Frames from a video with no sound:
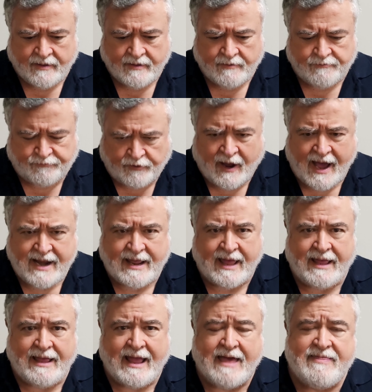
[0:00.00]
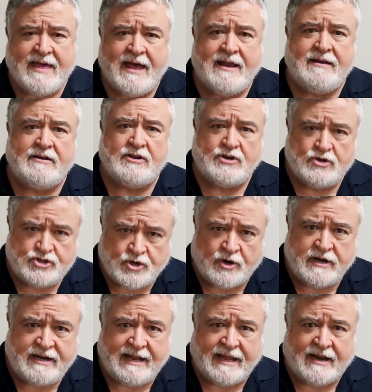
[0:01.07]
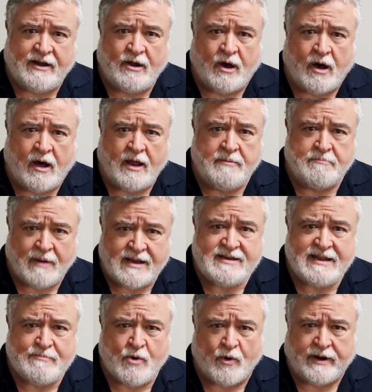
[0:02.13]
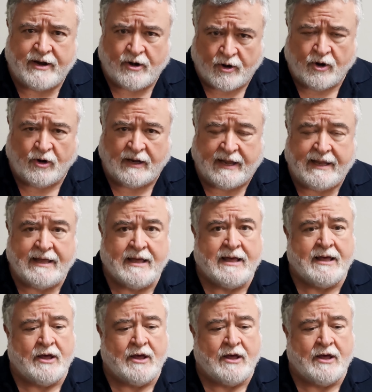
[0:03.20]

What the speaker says: Friday and then turn it in on Monday morning early,